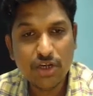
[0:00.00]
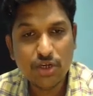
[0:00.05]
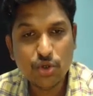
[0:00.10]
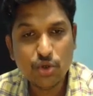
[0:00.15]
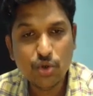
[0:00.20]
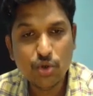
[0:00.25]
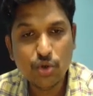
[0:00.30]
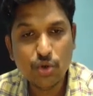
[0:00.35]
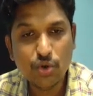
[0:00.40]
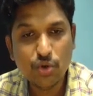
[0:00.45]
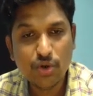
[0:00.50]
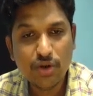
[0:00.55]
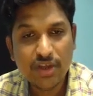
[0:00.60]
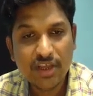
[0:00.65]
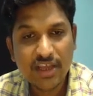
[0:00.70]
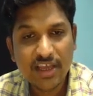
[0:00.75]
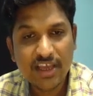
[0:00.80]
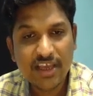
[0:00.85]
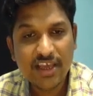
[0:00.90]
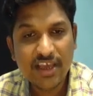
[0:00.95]
to
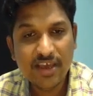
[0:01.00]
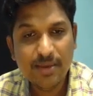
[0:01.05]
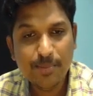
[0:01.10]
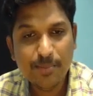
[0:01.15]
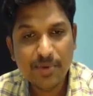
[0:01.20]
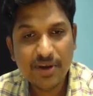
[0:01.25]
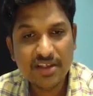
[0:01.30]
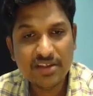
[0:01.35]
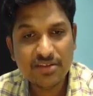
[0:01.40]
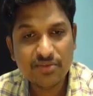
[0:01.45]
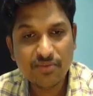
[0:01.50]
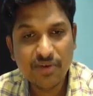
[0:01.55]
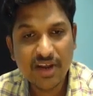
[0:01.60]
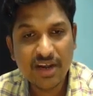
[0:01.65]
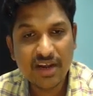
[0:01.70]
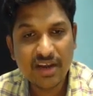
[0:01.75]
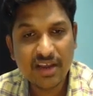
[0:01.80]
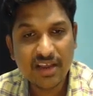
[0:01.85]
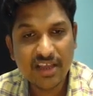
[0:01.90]
k plus 1